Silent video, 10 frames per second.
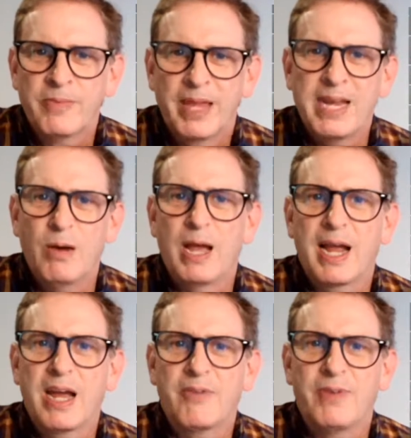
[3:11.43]
Anyway, I
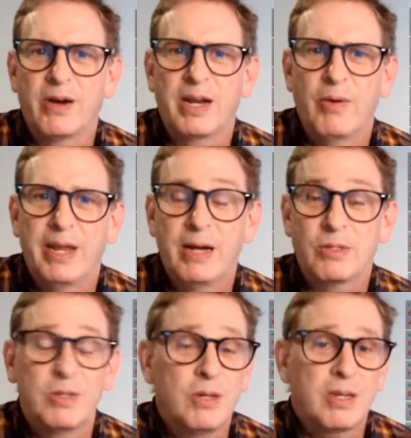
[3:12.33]
got to figure it out now.
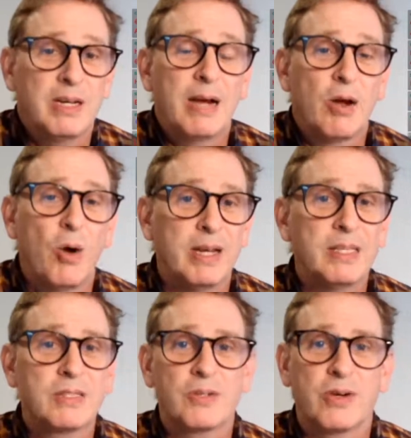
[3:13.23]
So you can now go on
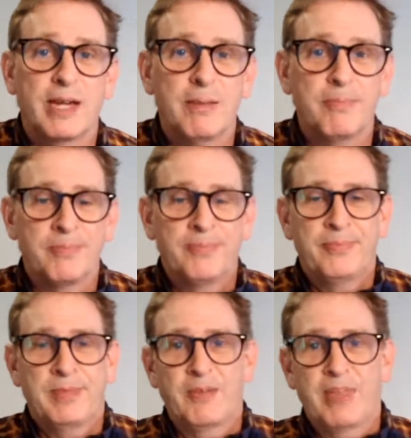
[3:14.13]
Instagram
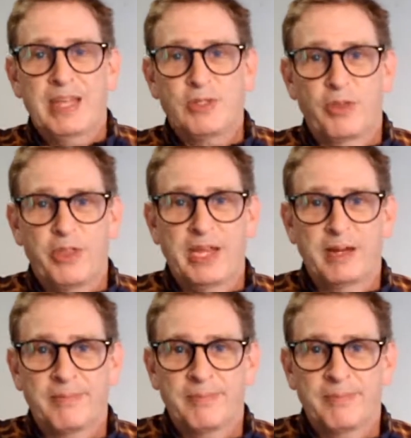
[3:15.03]
if that's your thing,